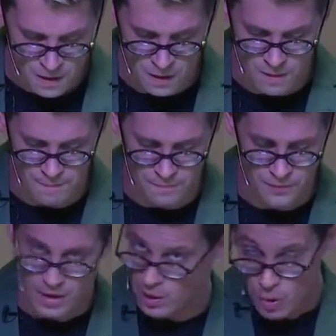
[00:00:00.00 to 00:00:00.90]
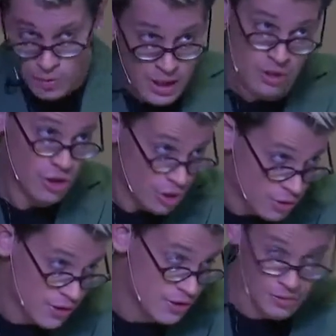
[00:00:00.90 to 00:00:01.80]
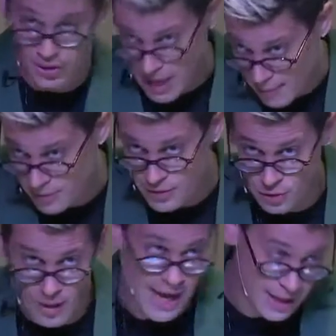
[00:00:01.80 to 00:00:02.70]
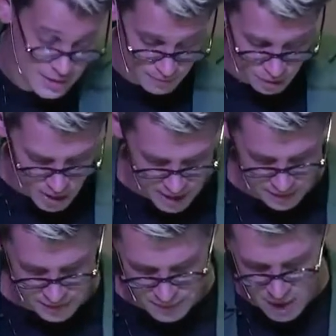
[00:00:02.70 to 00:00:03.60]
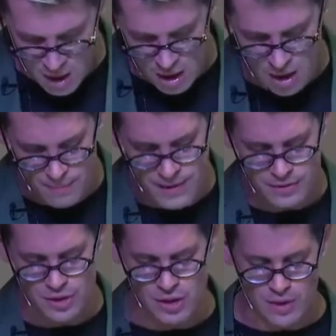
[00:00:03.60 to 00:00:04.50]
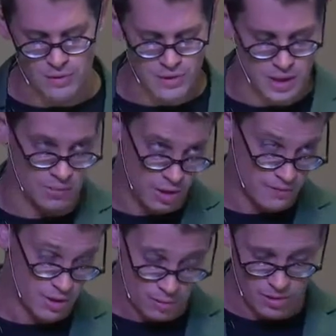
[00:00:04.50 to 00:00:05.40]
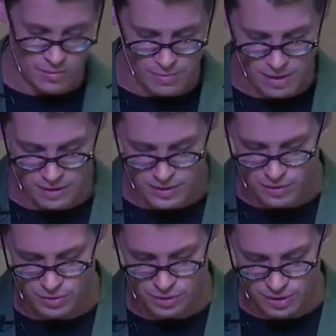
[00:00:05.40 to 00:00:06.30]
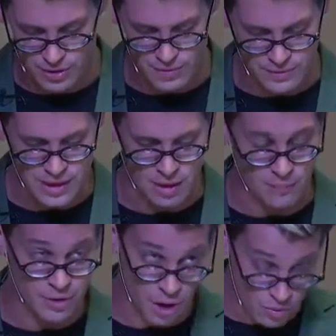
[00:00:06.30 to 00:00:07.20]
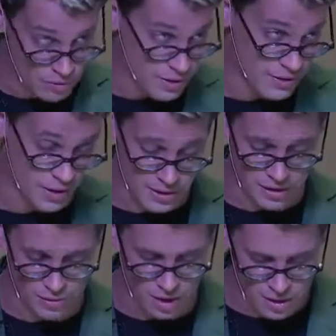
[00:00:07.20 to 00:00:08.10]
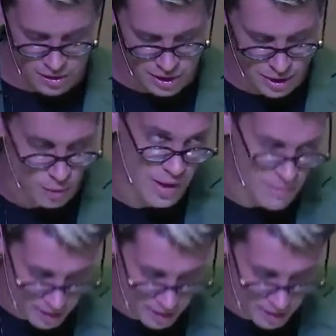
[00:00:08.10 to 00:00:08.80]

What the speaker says: then they won't need to shoot us or stab us or hang us from cranes. And that's the general sentiment of non-Muslim Americans towards criticism of Islam. Don't criticize it too harshly or they